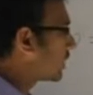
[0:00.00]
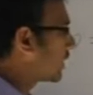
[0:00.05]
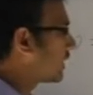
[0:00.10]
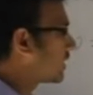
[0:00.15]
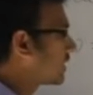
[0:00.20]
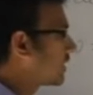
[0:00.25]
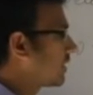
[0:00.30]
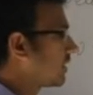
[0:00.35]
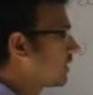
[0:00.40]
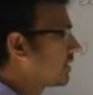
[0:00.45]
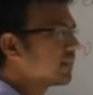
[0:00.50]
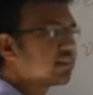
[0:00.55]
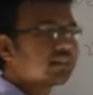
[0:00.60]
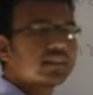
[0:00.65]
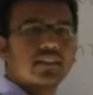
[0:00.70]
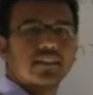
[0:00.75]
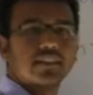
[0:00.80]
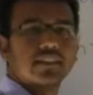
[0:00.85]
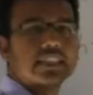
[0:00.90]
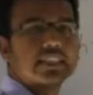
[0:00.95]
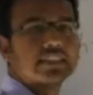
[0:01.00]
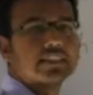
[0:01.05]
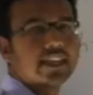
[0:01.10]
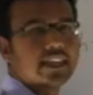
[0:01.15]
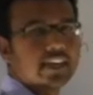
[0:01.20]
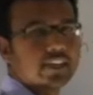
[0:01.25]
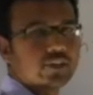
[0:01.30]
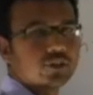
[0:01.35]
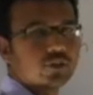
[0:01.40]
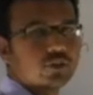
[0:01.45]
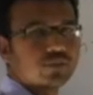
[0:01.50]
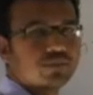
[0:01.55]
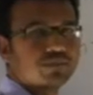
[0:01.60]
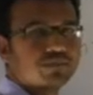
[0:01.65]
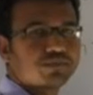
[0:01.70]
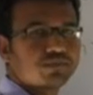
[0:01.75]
reach this electrode.